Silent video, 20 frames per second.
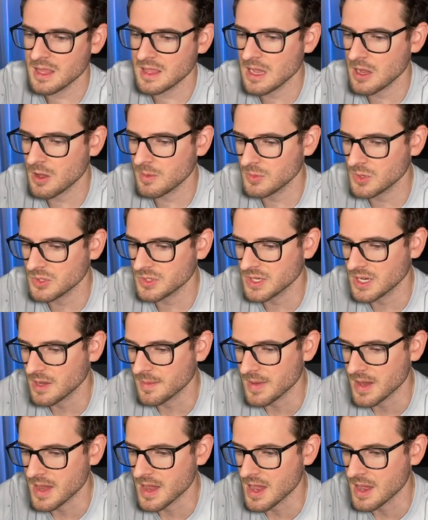now I'm using it on
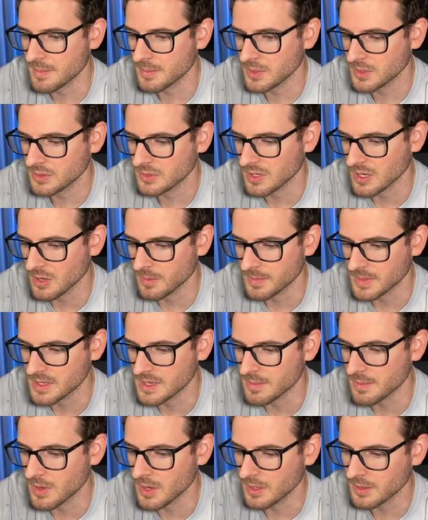my app to help me
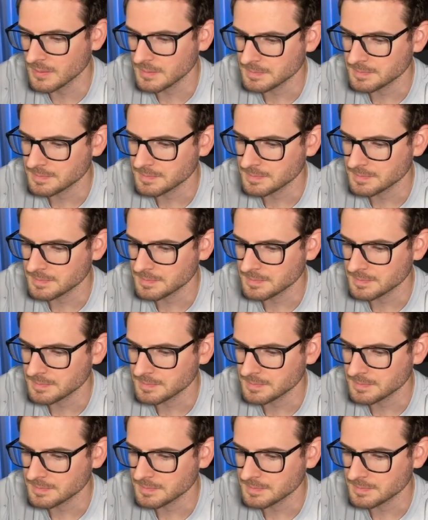debug.